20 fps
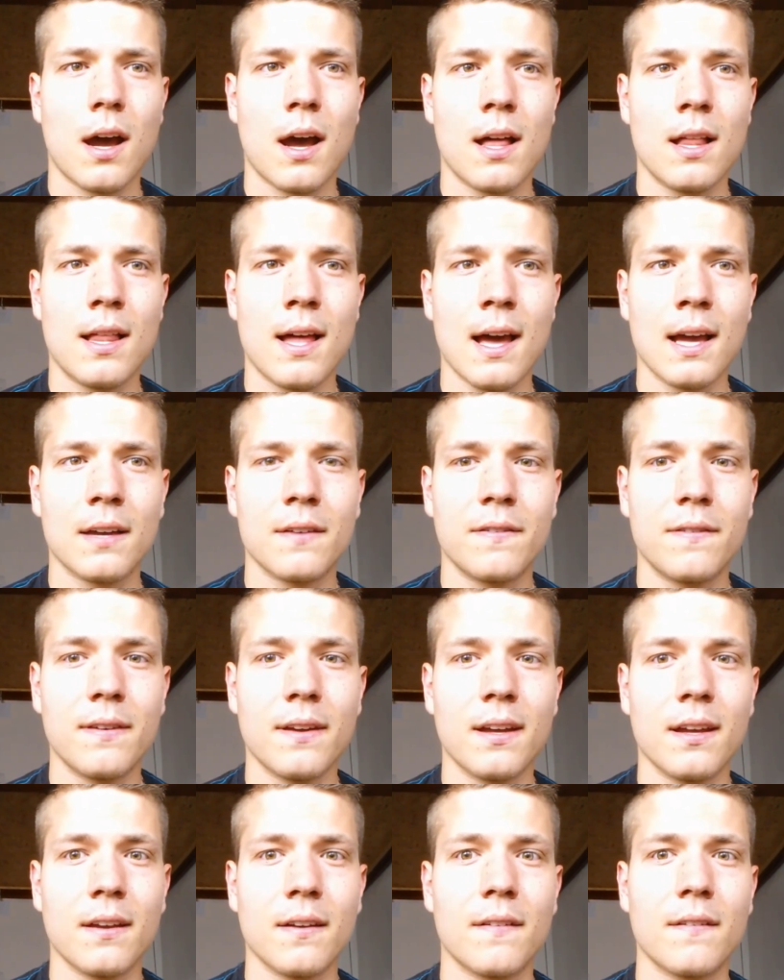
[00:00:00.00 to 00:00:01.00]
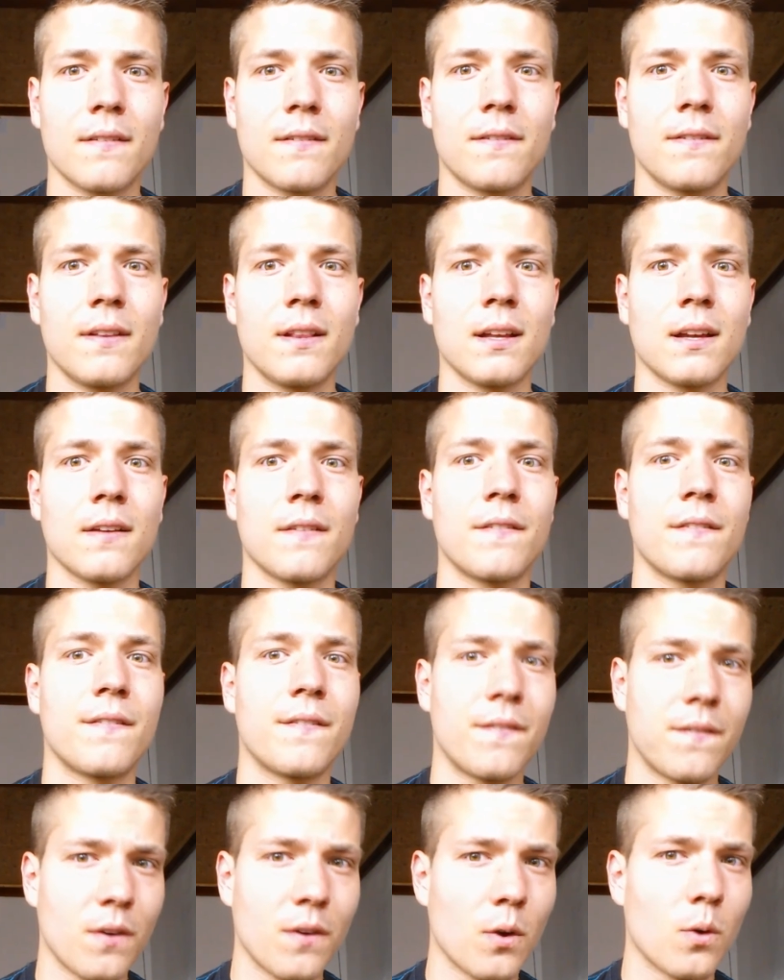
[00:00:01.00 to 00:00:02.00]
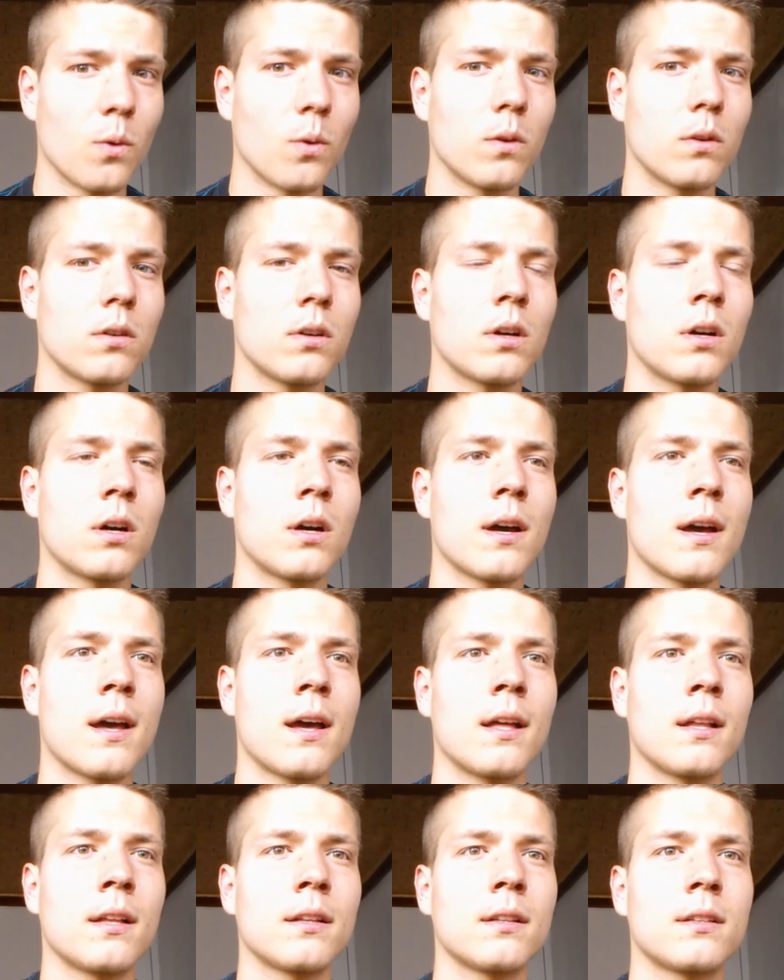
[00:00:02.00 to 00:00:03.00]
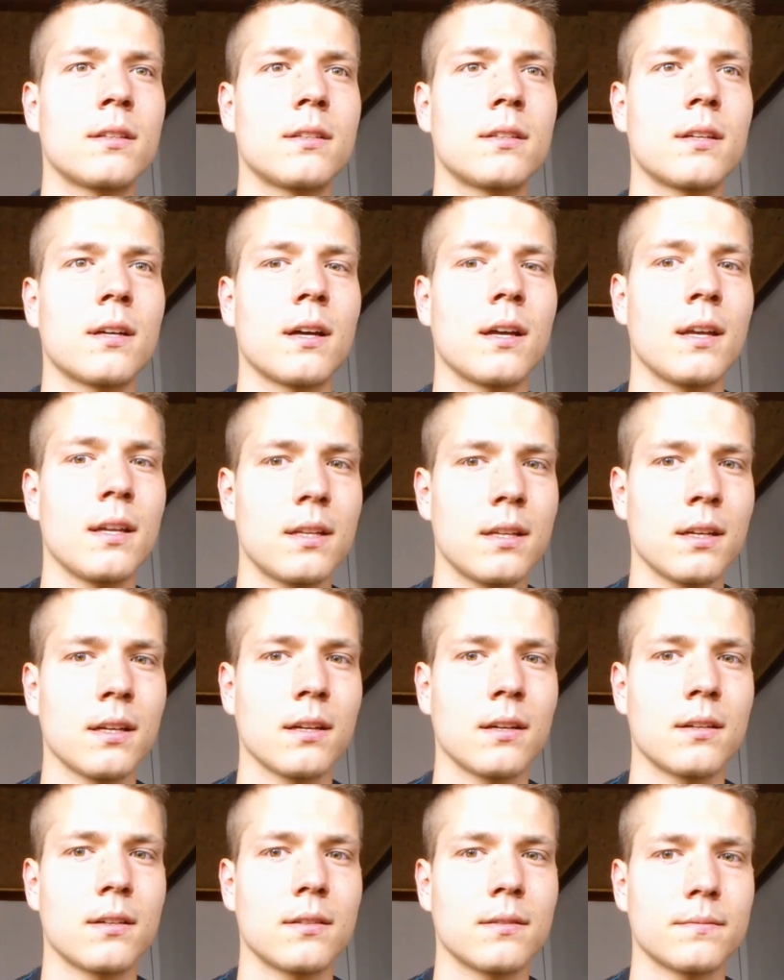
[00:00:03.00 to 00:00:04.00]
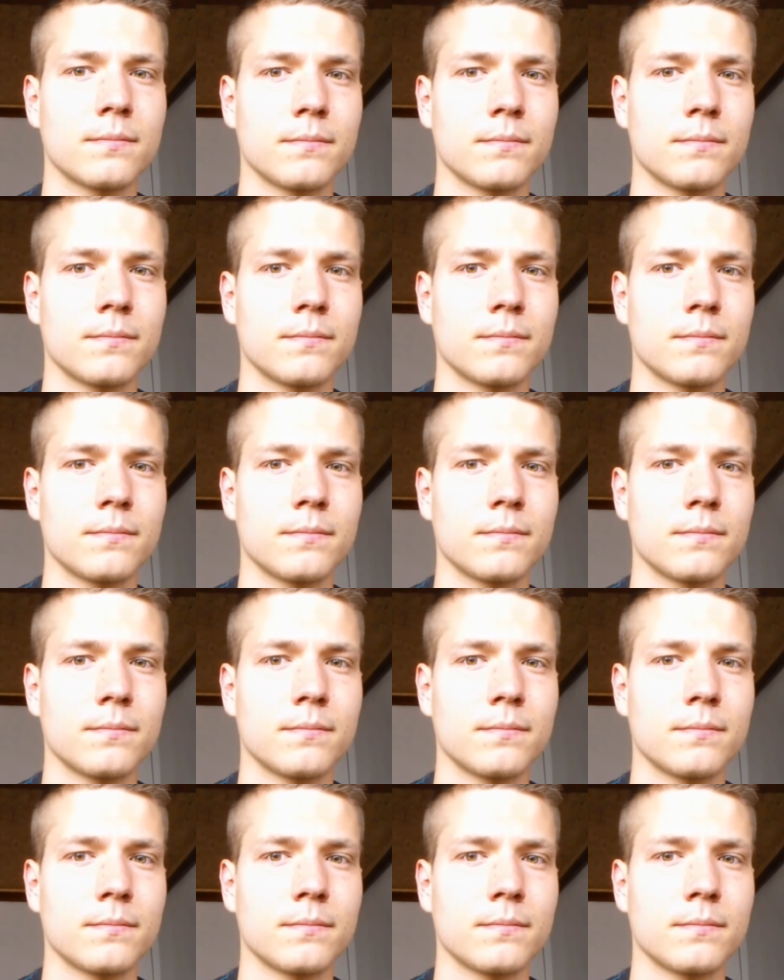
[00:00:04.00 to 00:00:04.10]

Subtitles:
I like feeling full and eating